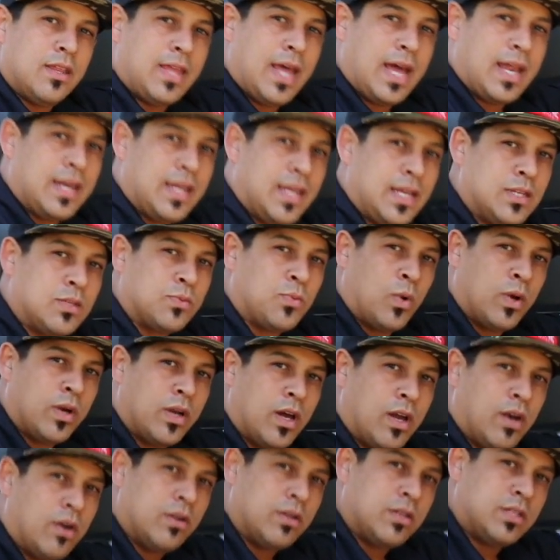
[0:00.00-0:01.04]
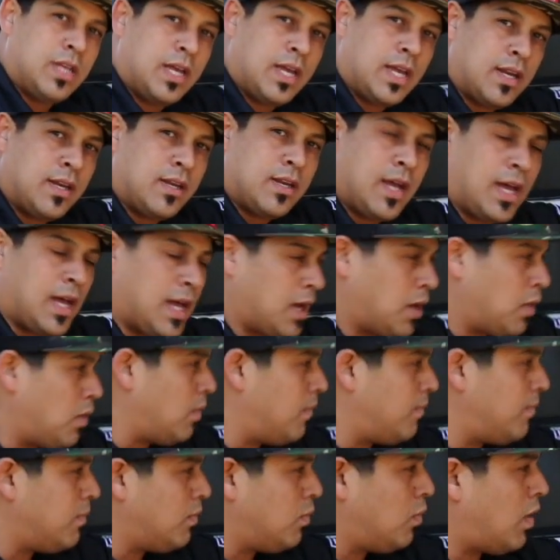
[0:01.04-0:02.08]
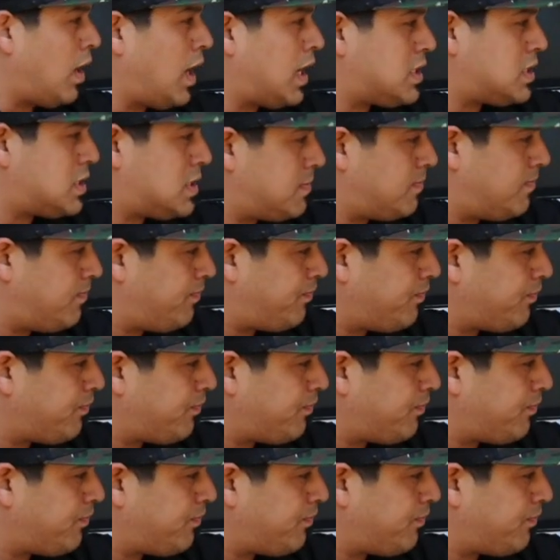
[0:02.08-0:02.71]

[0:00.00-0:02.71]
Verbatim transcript: that needs 110 watts.